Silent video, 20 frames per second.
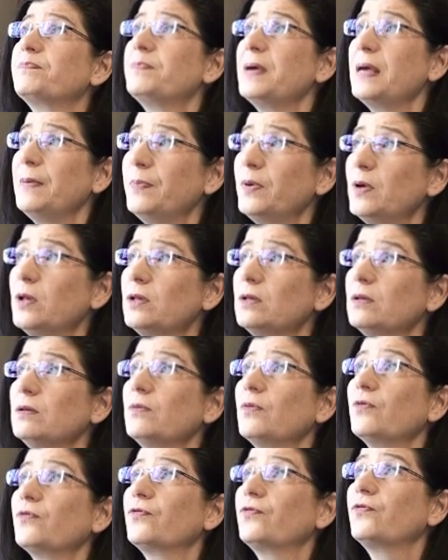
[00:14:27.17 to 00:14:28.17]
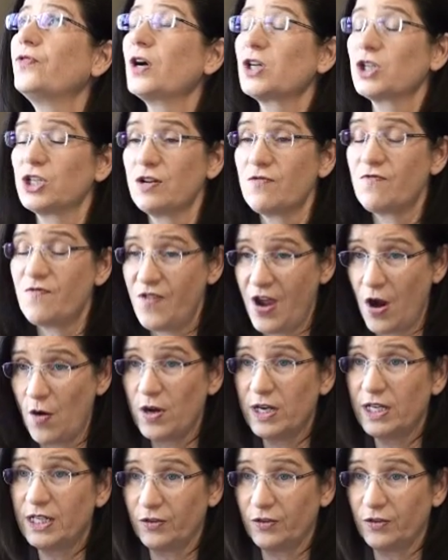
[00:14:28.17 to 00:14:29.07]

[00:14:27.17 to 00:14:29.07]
people function very